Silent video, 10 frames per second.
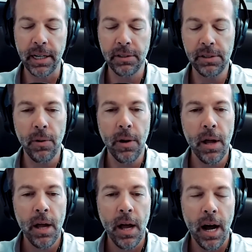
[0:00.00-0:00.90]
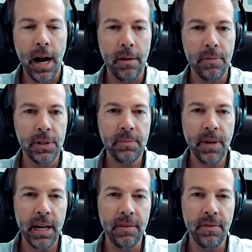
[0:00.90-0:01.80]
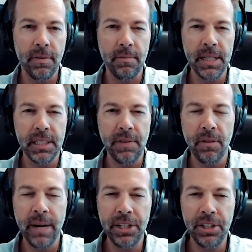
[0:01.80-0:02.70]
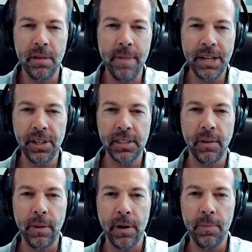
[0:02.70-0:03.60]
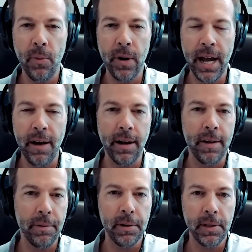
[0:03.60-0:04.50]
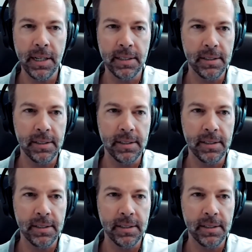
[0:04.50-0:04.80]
So there's some kind of misinformation and metrics that we want to point out, and then we want to look at